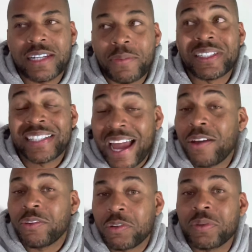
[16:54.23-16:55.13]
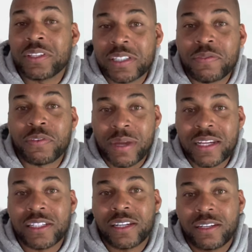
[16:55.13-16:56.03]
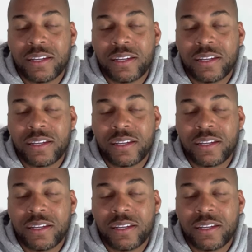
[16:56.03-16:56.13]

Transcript: And I was downloaded with this information.